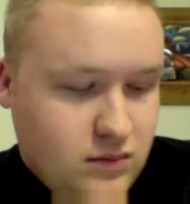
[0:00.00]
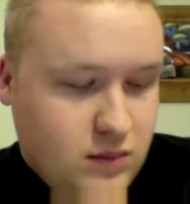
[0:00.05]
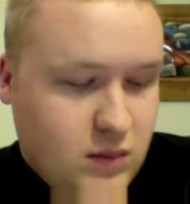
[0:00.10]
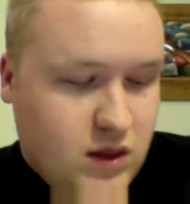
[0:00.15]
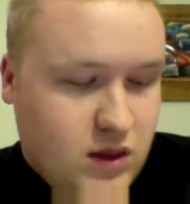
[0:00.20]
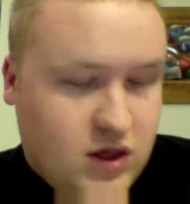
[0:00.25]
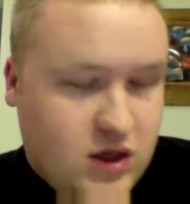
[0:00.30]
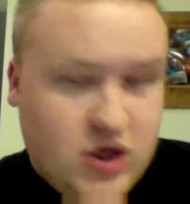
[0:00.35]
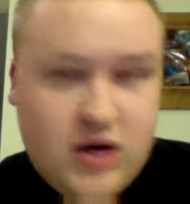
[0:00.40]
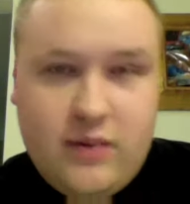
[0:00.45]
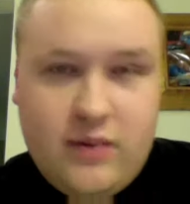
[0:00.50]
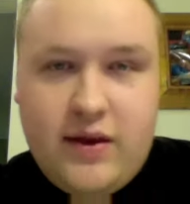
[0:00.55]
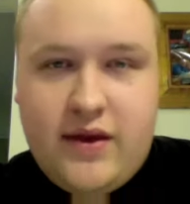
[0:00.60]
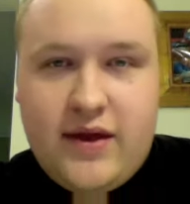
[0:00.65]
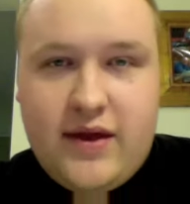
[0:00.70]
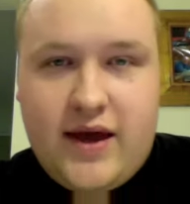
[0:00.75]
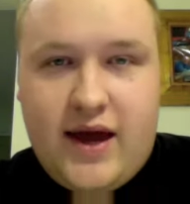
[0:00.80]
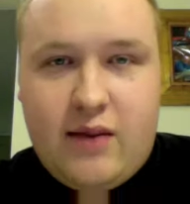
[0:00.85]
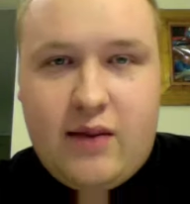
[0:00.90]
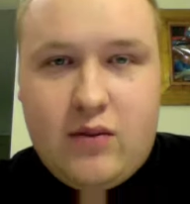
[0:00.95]
Should have made the
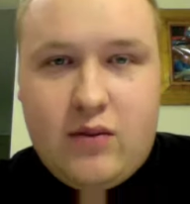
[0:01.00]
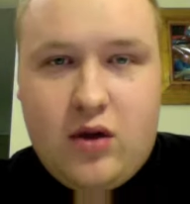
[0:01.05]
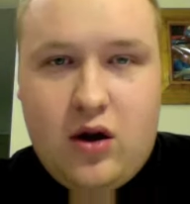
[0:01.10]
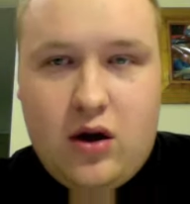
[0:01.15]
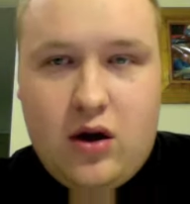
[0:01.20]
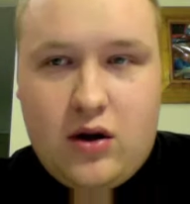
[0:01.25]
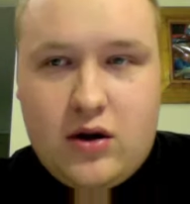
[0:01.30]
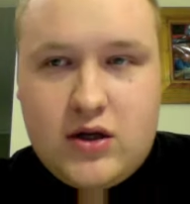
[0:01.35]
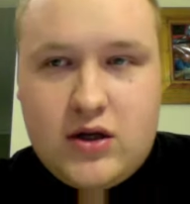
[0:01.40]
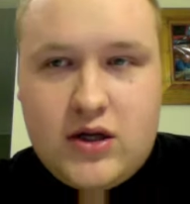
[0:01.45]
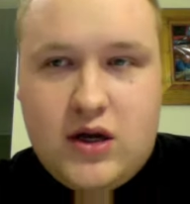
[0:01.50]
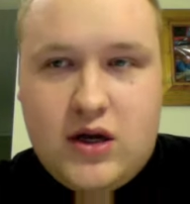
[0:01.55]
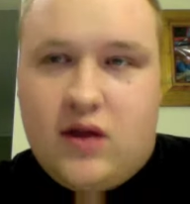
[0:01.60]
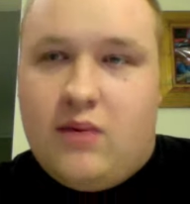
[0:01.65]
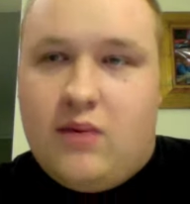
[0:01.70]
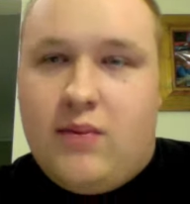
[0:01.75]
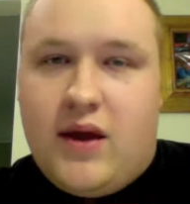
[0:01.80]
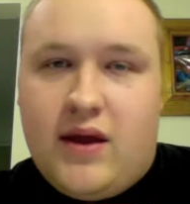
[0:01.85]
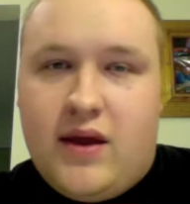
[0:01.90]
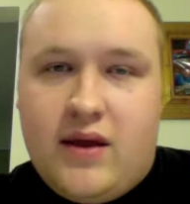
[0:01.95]
game longer, should have
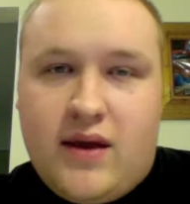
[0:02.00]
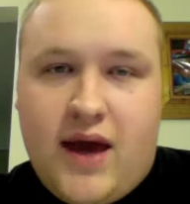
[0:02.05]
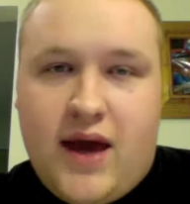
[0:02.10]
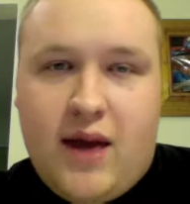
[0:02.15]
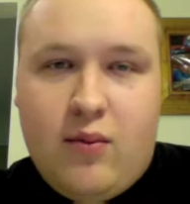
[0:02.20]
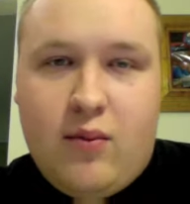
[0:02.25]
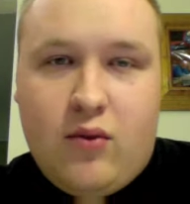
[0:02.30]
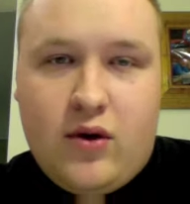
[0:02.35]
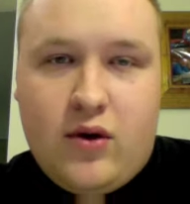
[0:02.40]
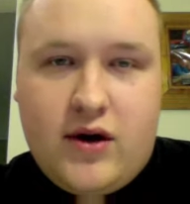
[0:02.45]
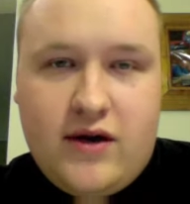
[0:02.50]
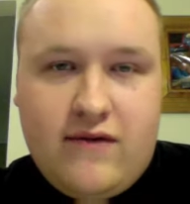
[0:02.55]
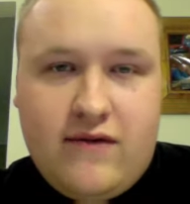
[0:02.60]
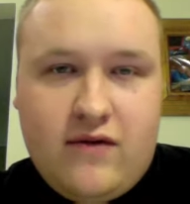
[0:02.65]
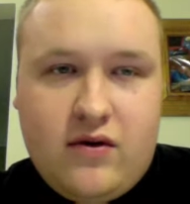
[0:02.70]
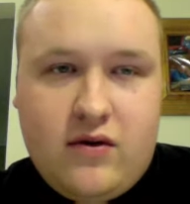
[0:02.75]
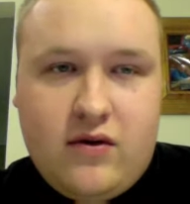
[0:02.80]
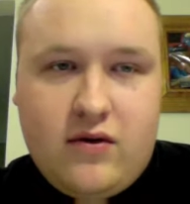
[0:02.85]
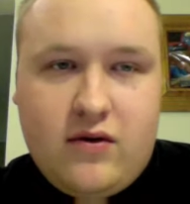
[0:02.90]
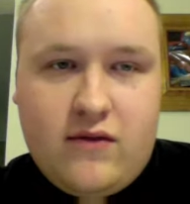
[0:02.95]
made the game more
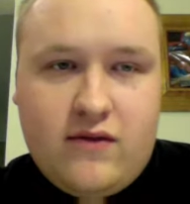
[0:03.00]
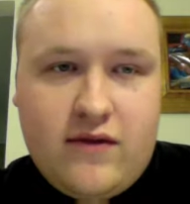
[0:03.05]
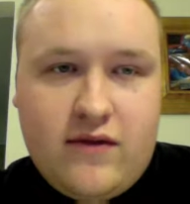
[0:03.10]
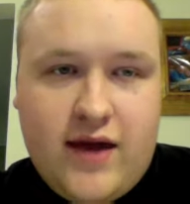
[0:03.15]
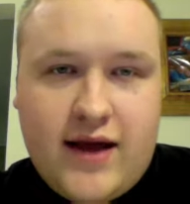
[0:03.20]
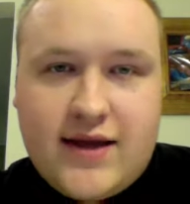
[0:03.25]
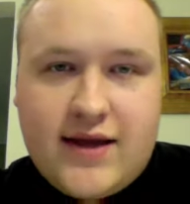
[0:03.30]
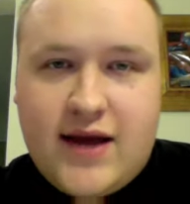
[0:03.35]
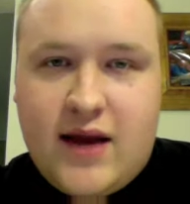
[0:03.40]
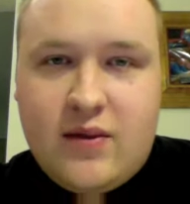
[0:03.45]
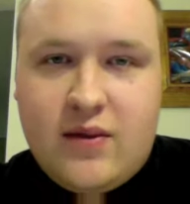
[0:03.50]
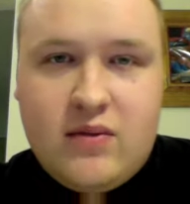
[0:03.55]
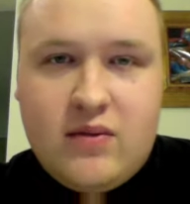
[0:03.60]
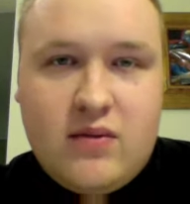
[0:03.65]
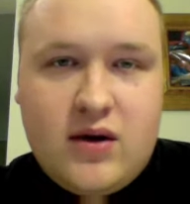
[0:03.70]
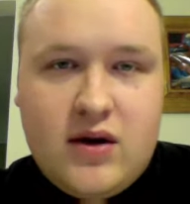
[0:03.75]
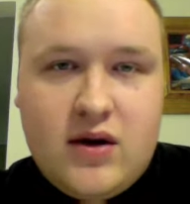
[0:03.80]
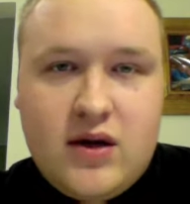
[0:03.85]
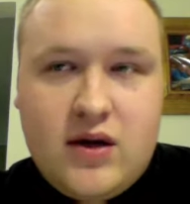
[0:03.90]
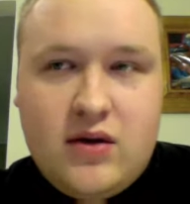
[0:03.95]
difficult. For that type of
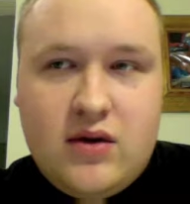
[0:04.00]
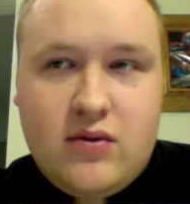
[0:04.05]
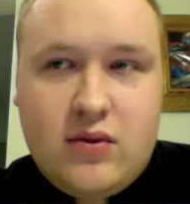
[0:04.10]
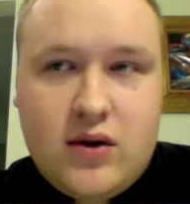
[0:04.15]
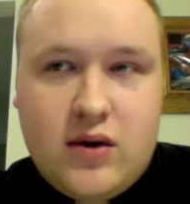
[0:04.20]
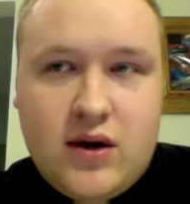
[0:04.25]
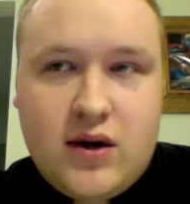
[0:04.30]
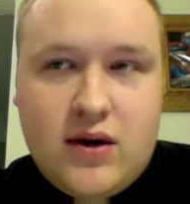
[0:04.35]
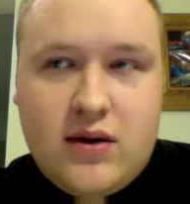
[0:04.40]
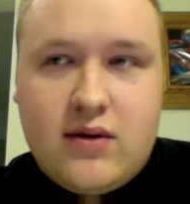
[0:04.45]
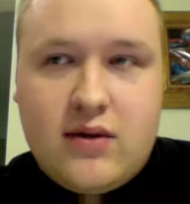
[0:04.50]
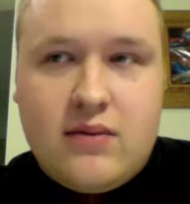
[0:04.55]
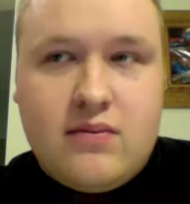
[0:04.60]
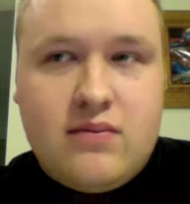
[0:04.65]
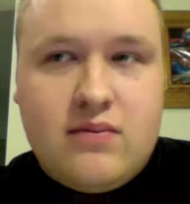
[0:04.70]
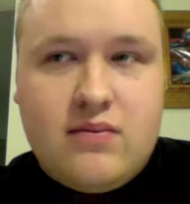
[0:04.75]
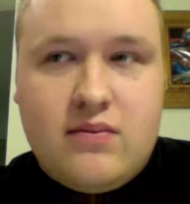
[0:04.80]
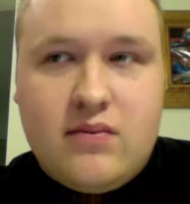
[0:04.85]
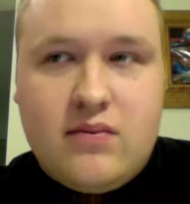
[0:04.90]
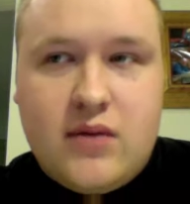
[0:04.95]
money, you want to
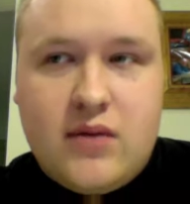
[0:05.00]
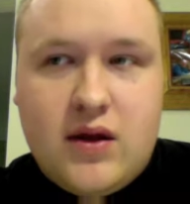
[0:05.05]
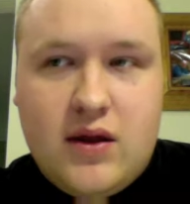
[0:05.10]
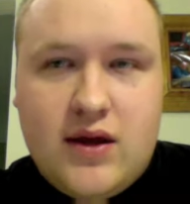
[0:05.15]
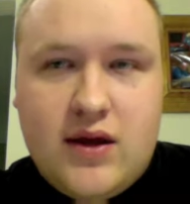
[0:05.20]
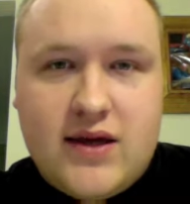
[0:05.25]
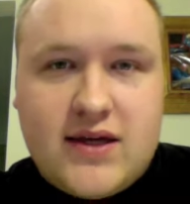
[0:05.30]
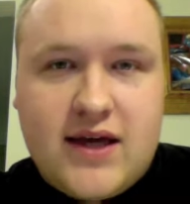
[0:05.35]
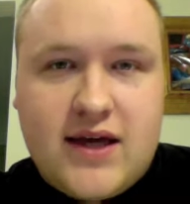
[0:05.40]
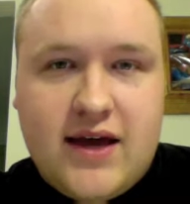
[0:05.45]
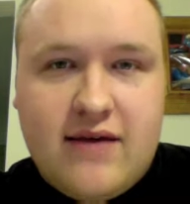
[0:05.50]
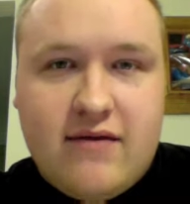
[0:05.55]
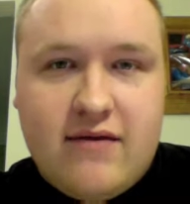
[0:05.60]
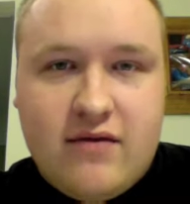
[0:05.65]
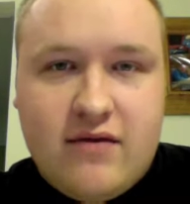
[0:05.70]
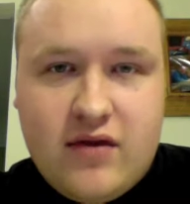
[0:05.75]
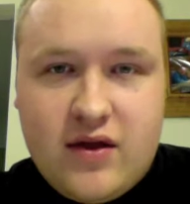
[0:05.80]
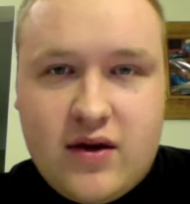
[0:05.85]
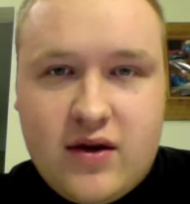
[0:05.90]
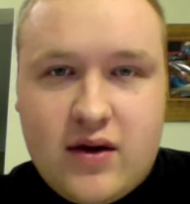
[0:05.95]
at least give
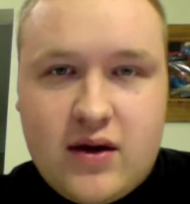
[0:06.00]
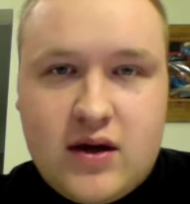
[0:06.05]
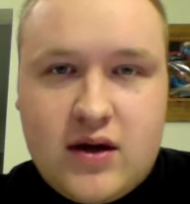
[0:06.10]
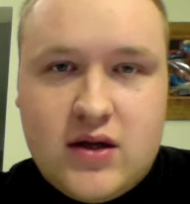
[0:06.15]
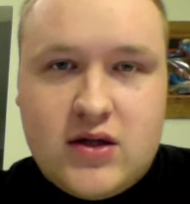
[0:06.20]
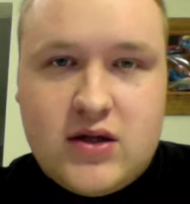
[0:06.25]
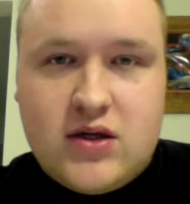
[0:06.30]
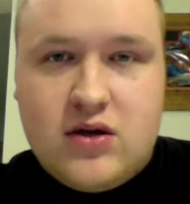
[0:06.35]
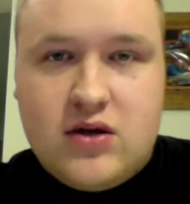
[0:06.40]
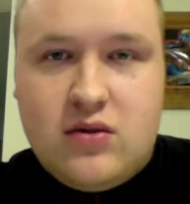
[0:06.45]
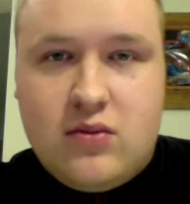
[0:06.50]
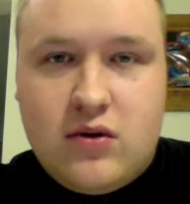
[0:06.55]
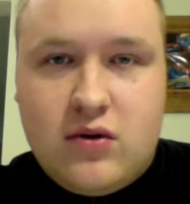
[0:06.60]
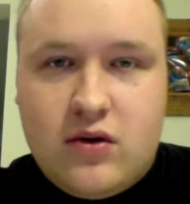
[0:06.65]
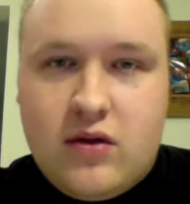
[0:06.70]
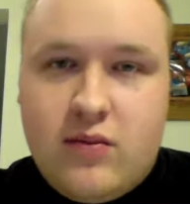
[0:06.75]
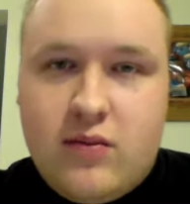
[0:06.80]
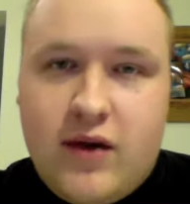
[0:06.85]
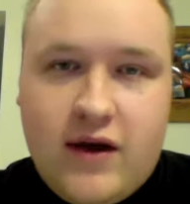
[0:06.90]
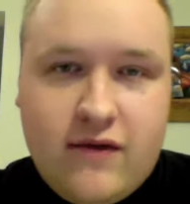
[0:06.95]
the consumer
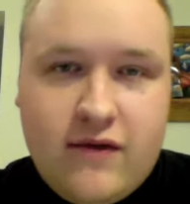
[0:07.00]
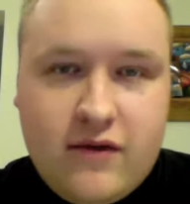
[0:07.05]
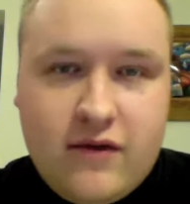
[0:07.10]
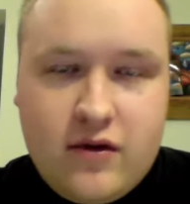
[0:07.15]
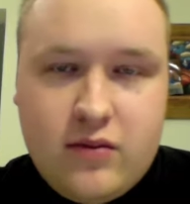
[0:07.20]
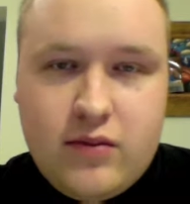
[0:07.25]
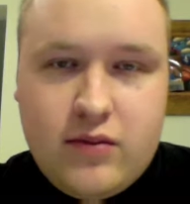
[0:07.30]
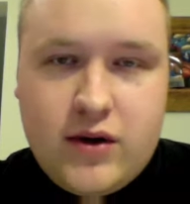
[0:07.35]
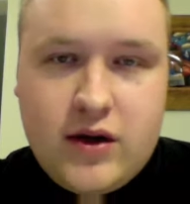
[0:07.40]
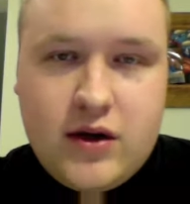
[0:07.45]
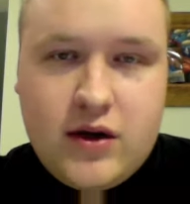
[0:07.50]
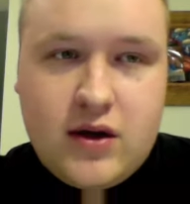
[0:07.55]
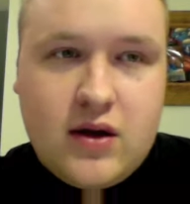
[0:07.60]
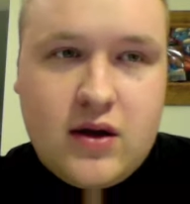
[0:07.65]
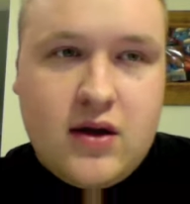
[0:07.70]
the bang for their buck.